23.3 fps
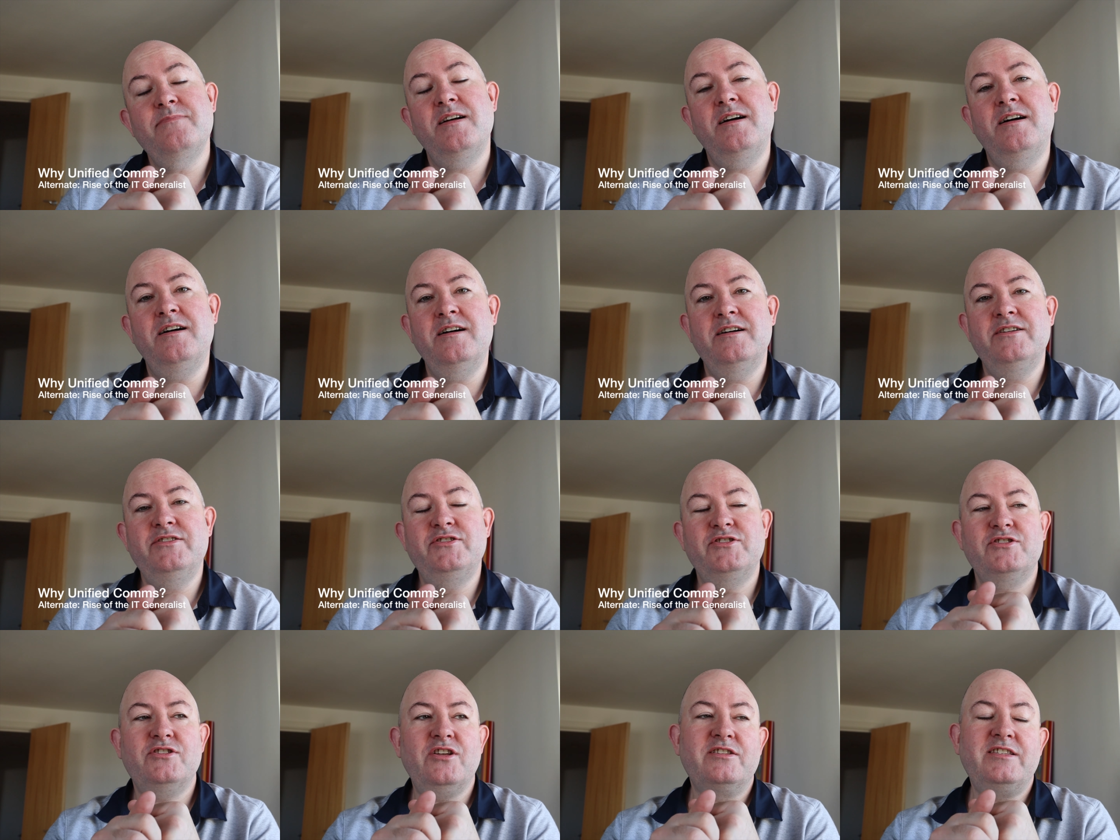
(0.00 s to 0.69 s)
I
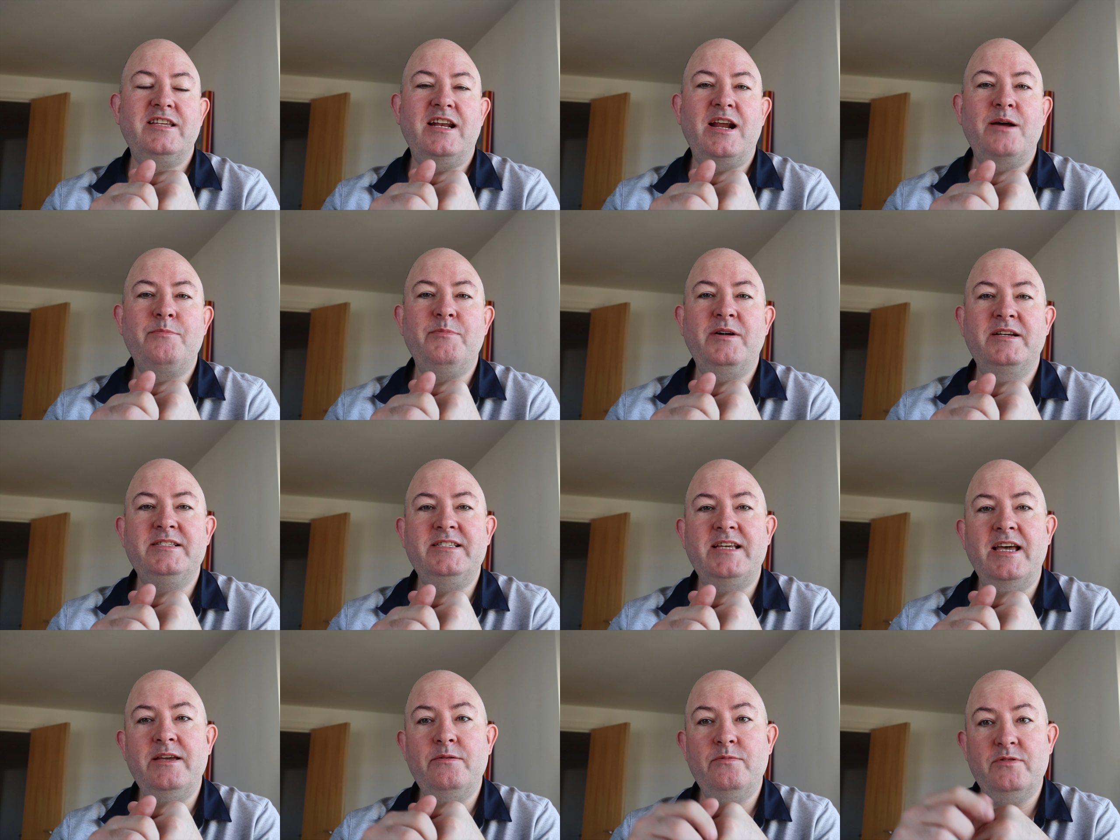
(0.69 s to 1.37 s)
started out my
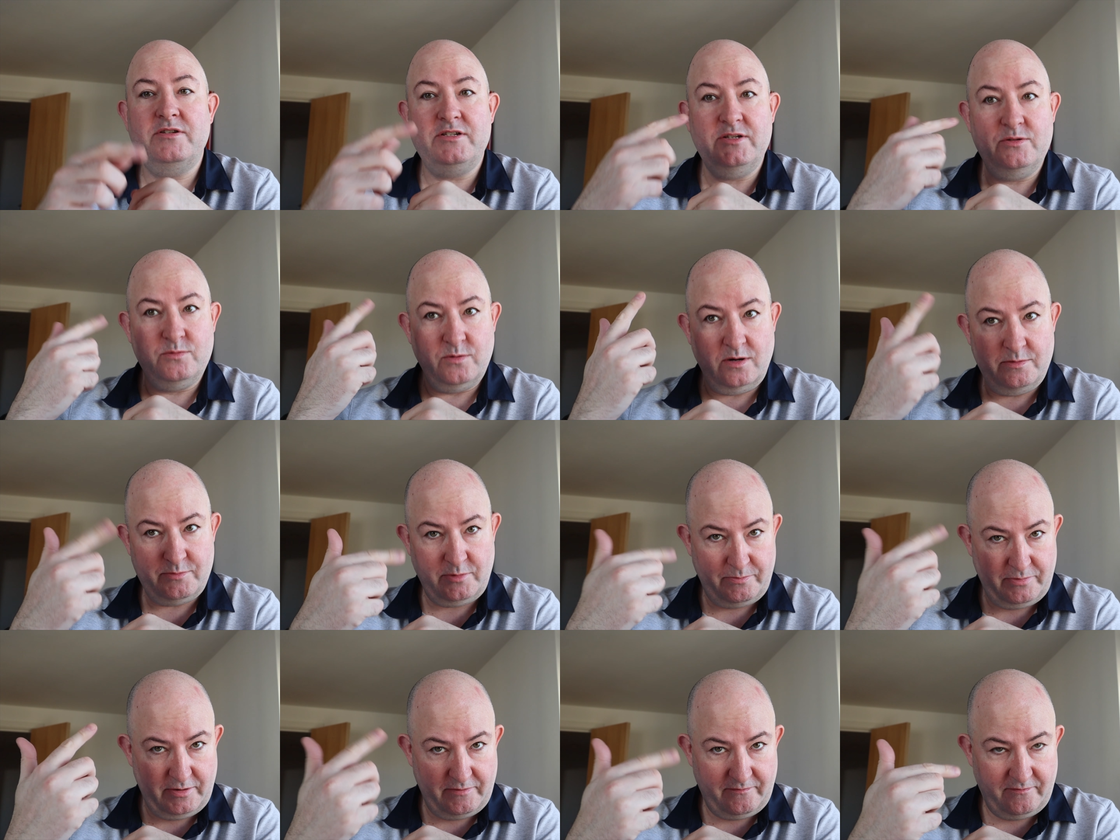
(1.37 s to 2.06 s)
day, which is why I'm
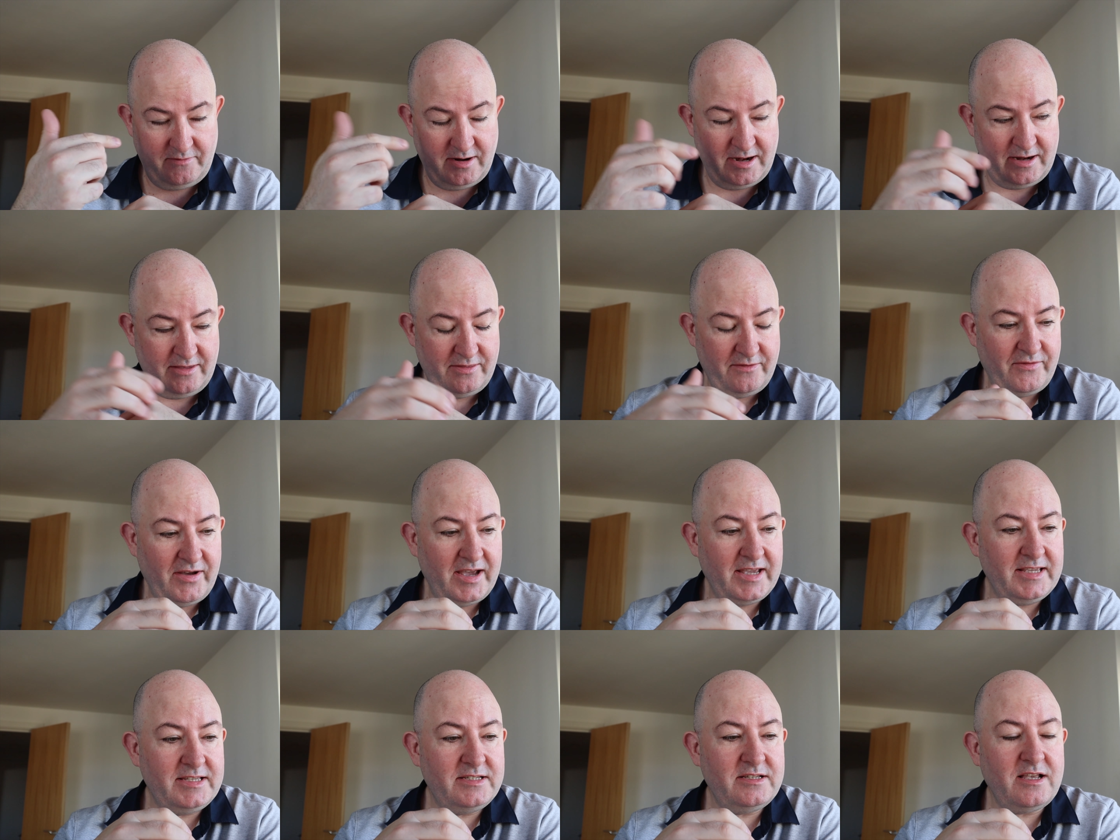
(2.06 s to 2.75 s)
a bit red in the
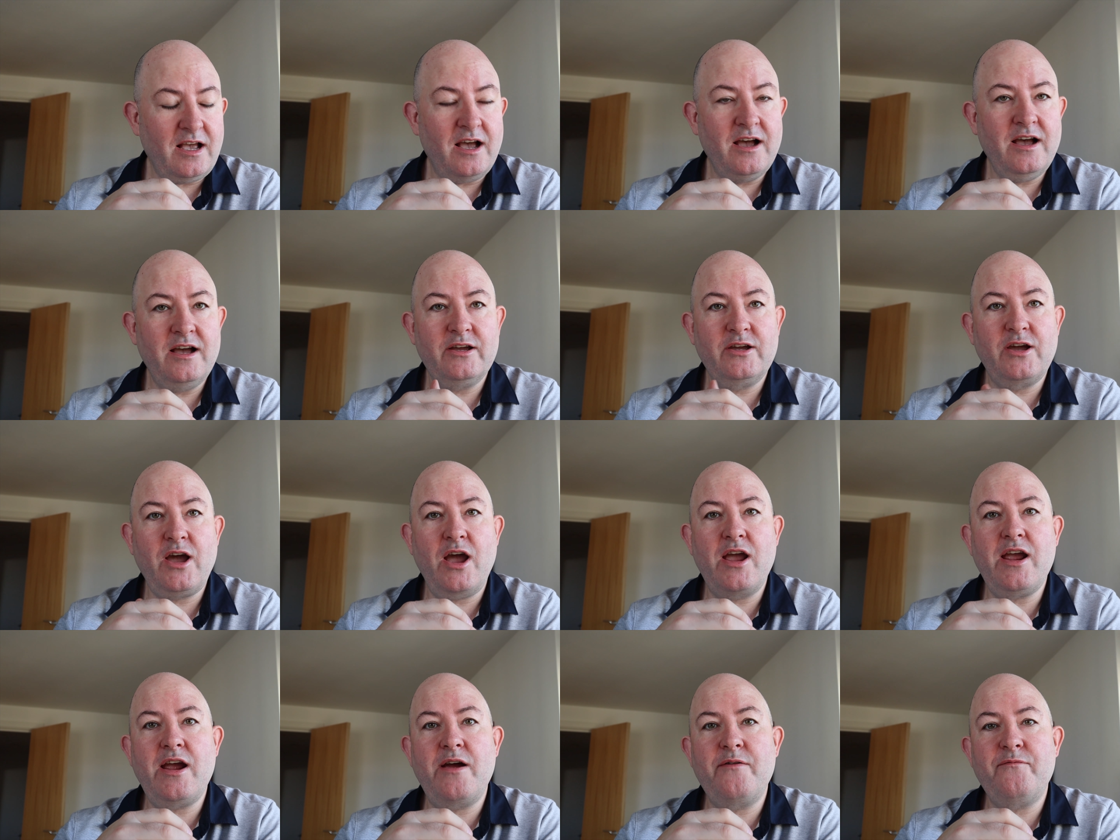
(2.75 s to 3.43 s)
face,
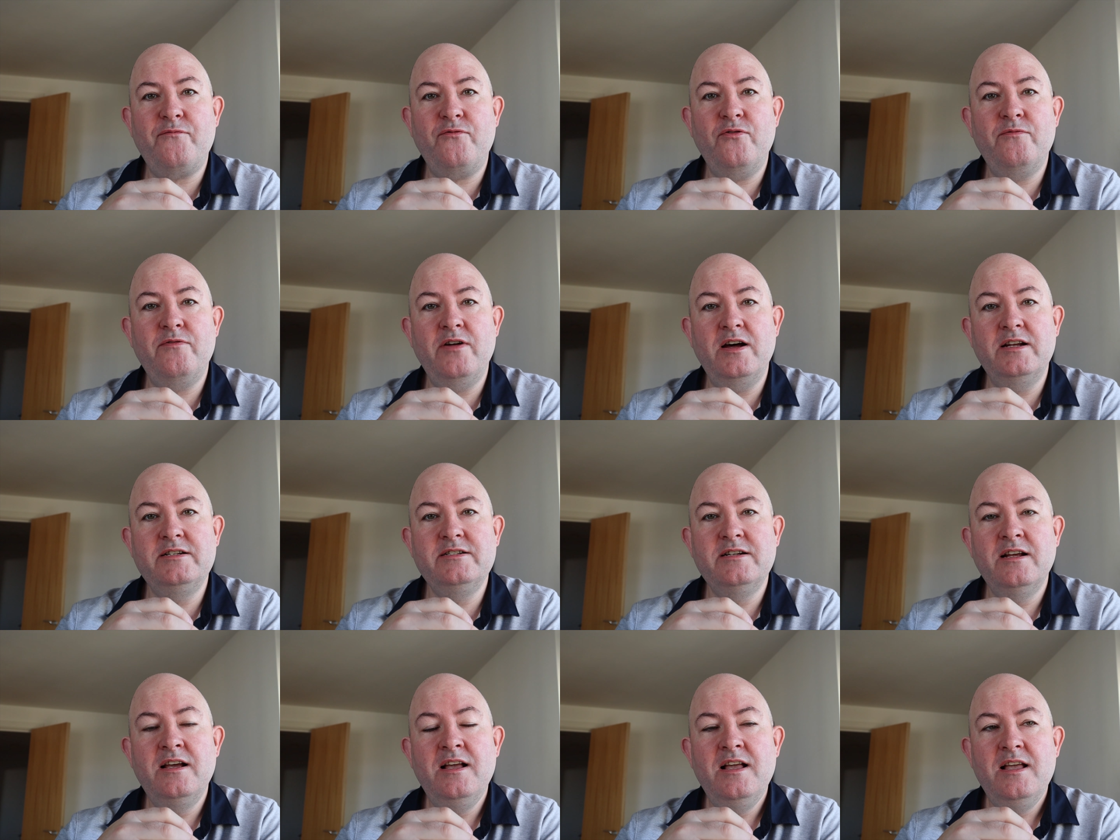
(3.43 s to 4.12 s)
going out for a
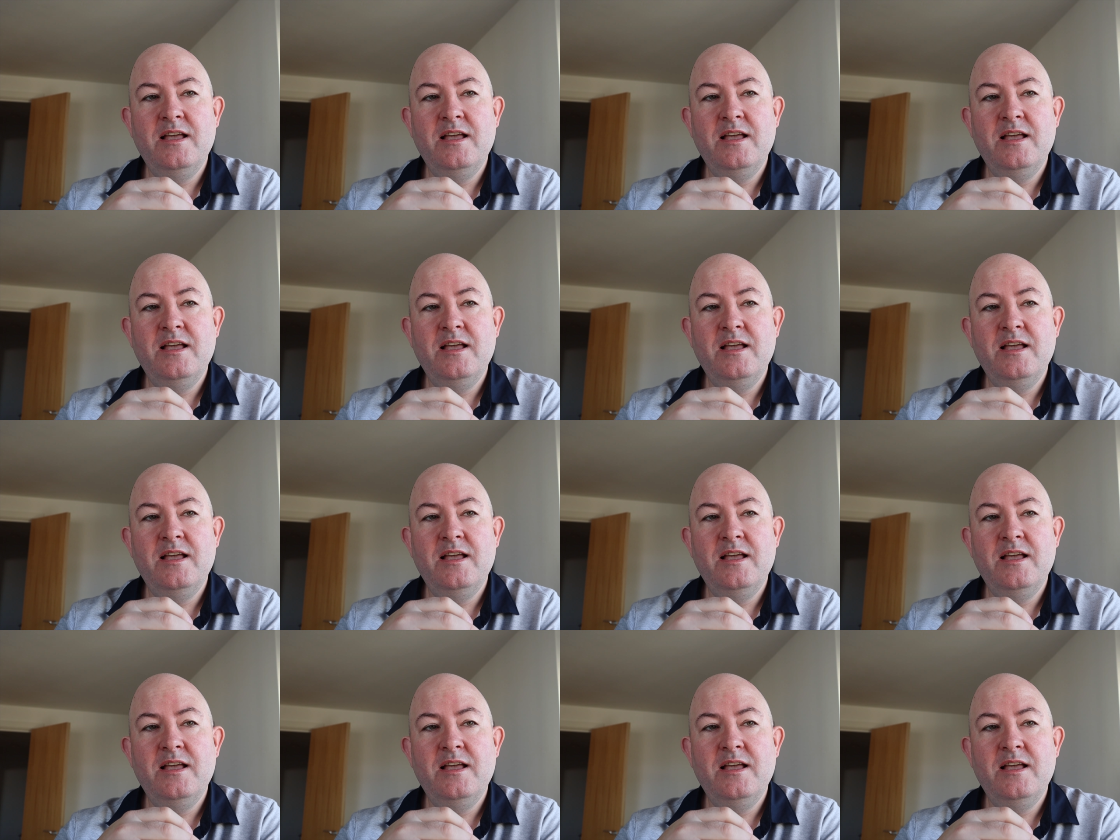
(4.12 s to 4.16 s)
run.